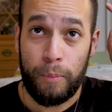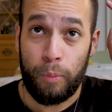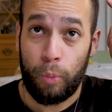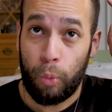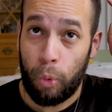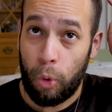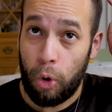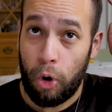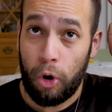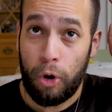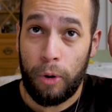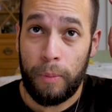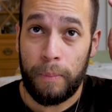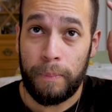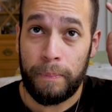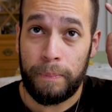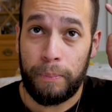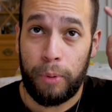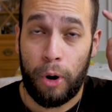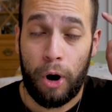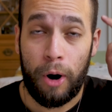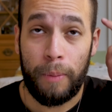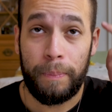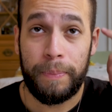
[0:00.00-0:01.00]
warm
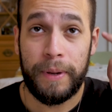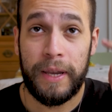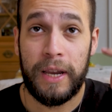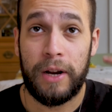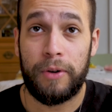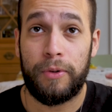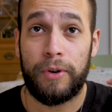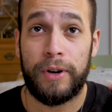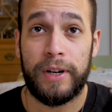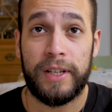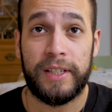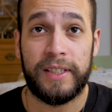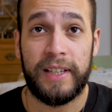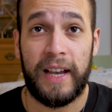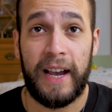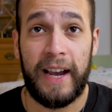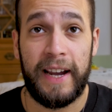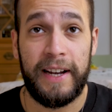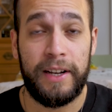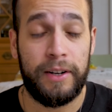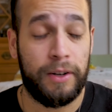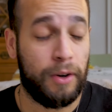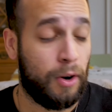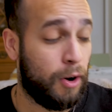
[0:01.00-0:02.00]
pop here on the
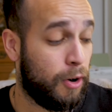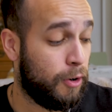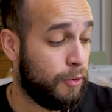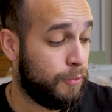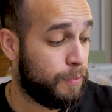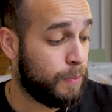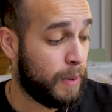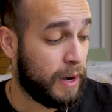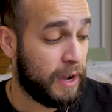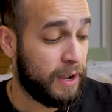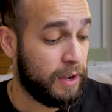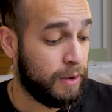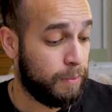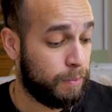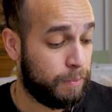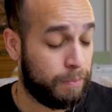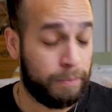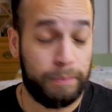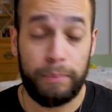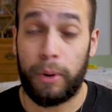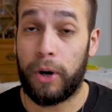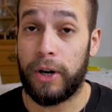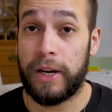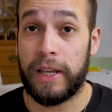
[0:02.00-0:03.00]
side of my
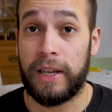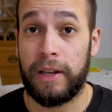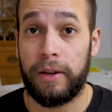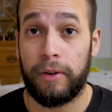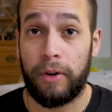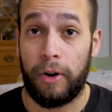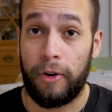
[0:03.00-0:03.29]
body,